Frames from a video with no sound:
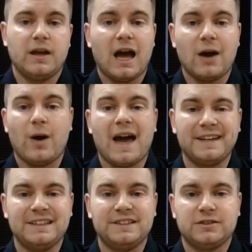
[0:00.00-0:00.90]
Our
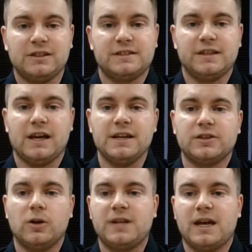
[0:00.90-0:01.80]
analytical insights
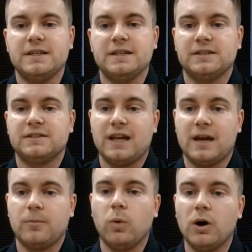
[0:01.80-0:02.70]
obtained in
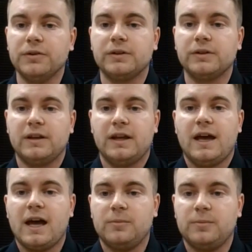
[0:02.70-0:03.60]
step 1
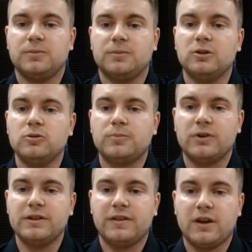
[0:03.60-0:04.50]
help us to
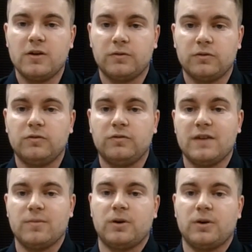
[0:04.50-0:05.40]
blueprint the overall
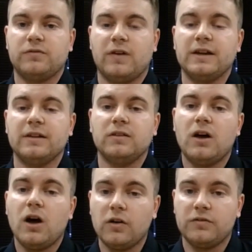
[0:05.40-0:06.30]
flavour profile
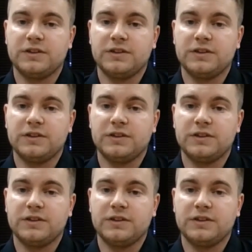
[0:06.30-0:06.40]
of the